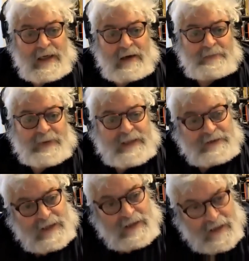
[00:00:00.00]
but
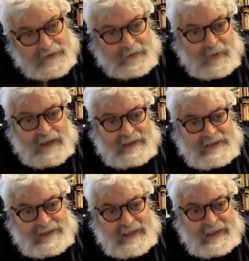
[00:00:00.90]
there's another way to
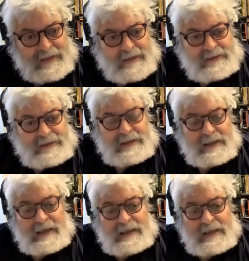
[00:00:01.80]
see this,
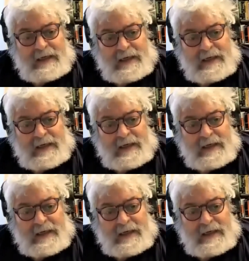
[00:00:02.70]
and